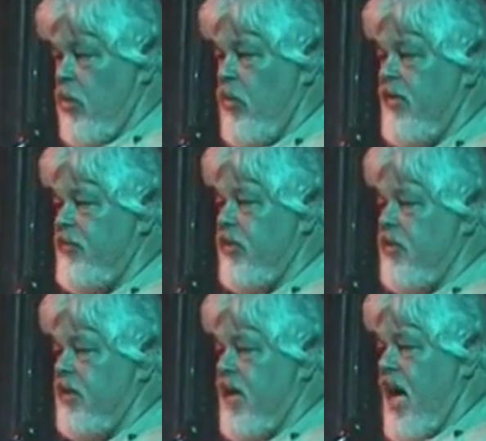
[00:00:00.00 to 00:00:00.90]
We have
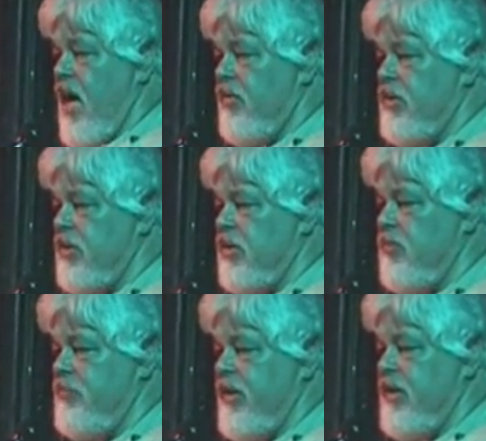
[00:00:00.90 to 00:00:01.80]
turned cows into
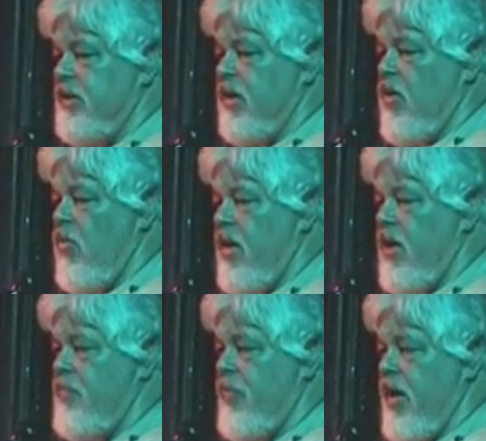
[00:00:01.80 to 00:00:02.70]
the biggest
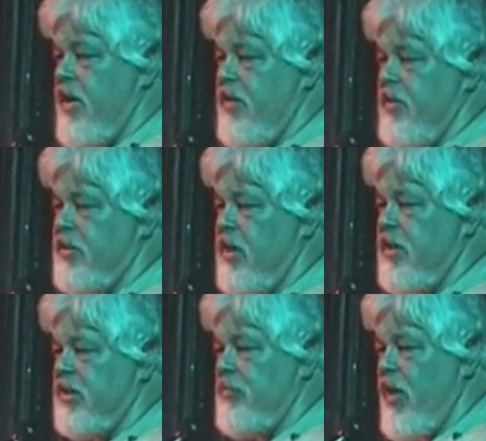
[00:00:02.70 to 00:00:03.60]
aquatic predators on
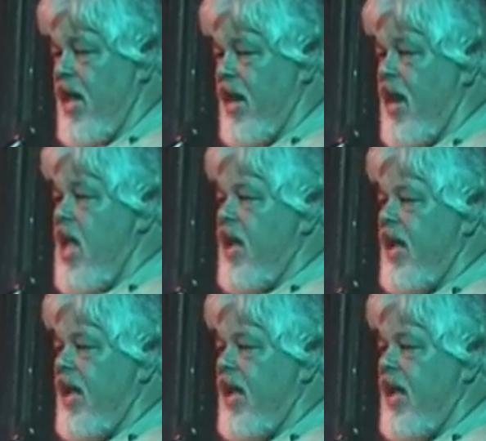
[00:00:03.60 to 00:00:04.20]
this planet.